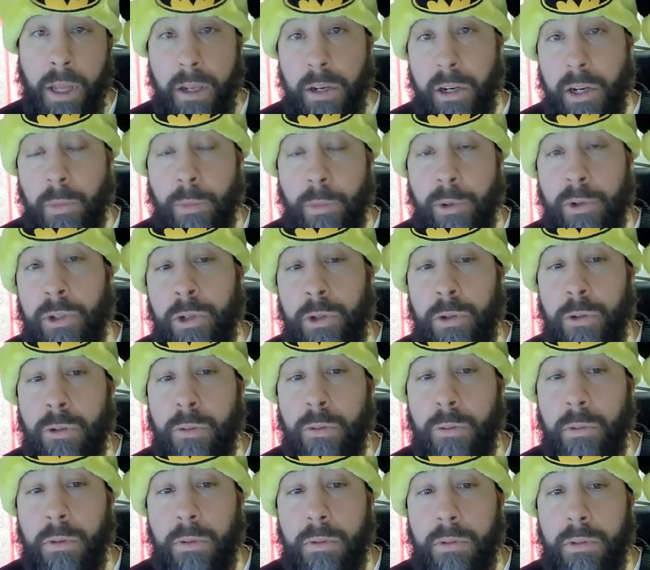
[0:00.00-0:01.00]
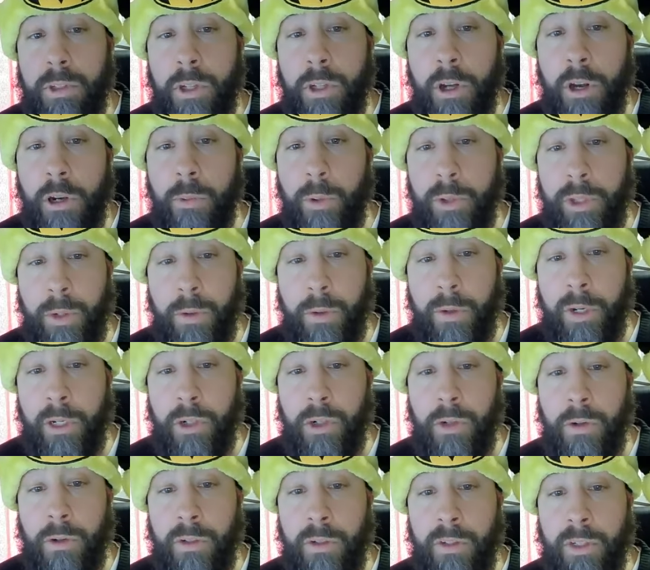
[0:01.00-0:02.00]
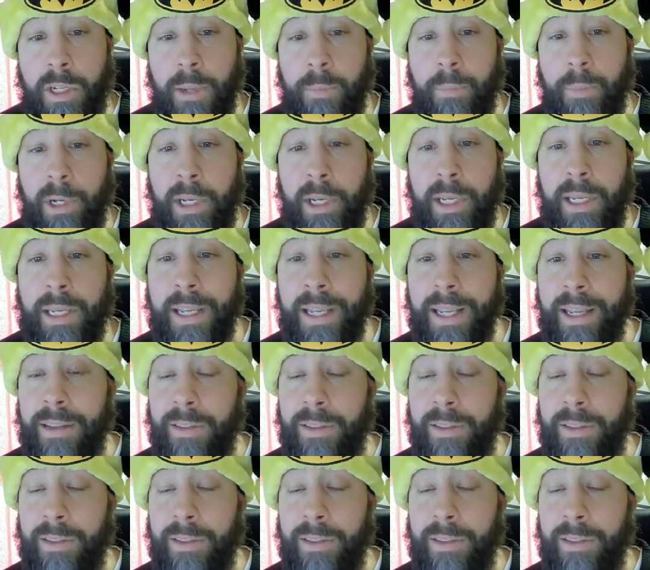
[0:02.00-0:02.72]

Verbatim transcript: Number two, talk with your insurance company.